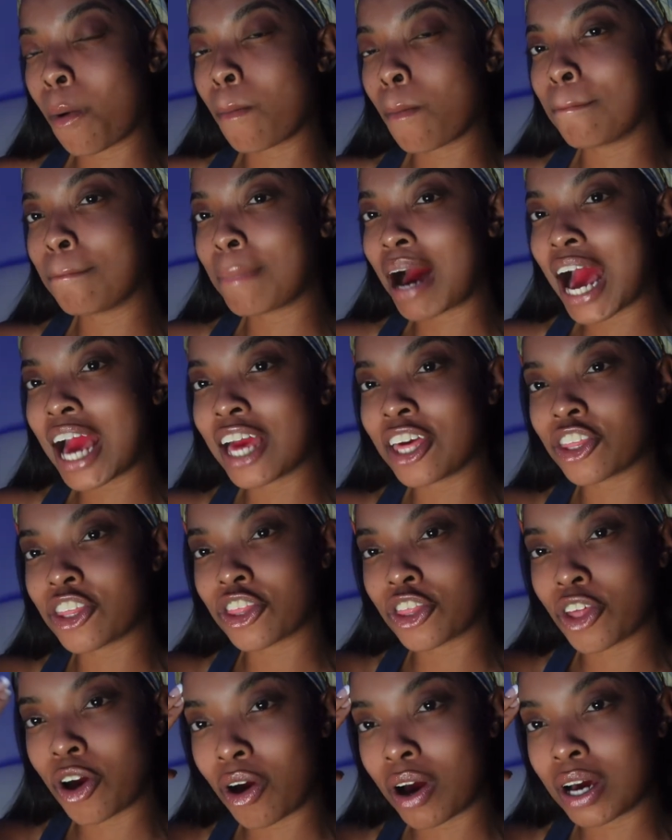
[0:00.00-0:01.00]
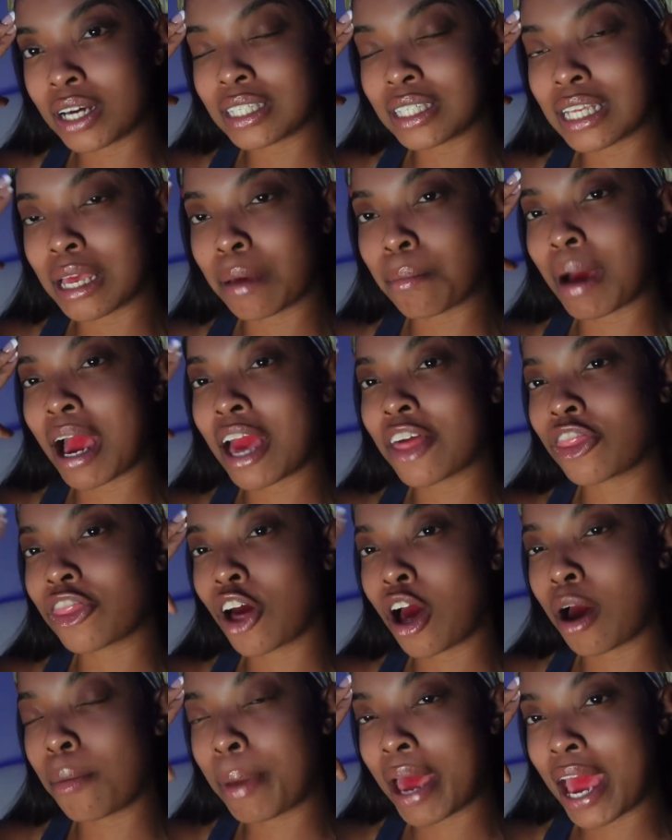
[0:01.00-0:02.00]
my thoughts and my
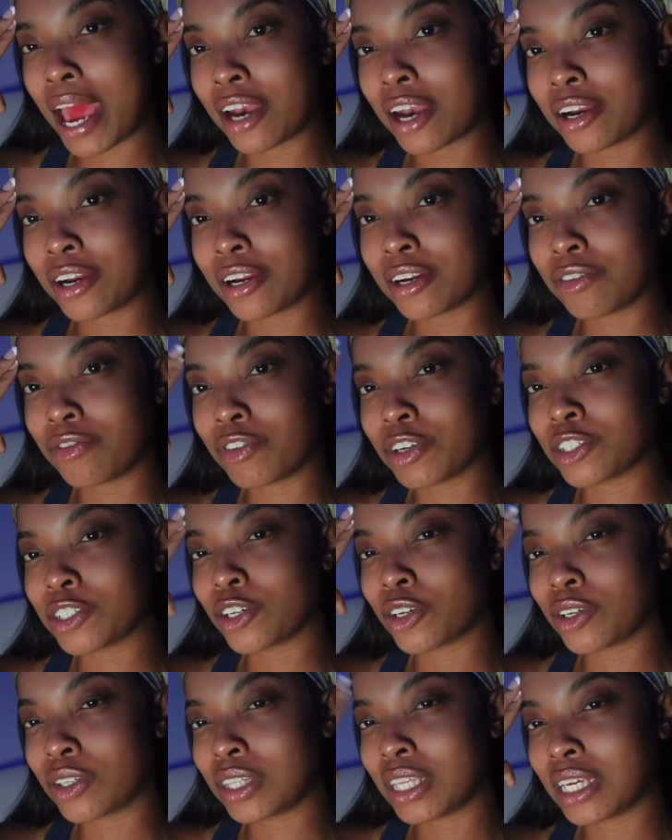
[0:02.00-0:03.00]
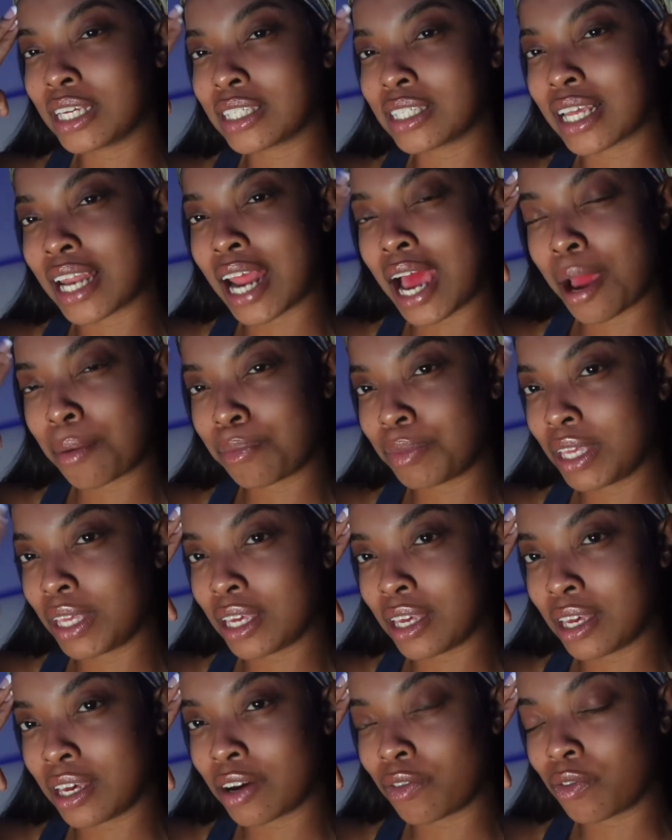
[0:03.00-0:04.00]
thought pattern for certain things that I'm
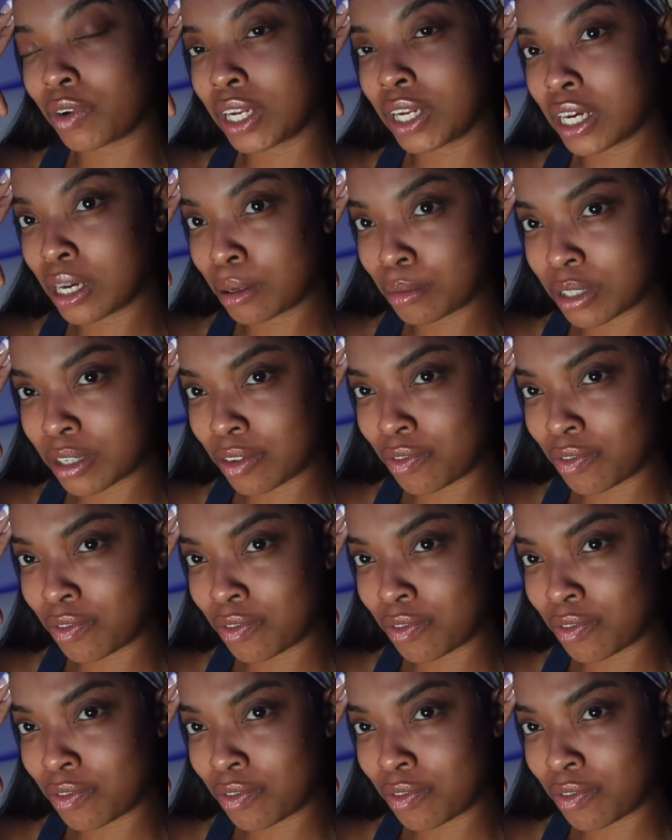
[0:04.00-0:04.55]
thinking of when it comes